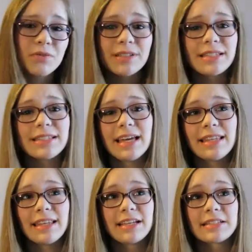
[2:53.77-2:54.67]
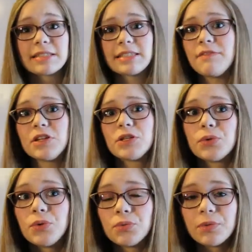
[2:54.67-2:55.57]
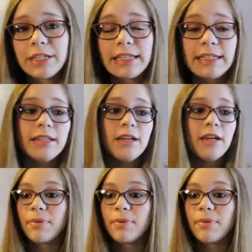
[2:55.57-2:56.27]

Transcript: really let like a 7-year-old read,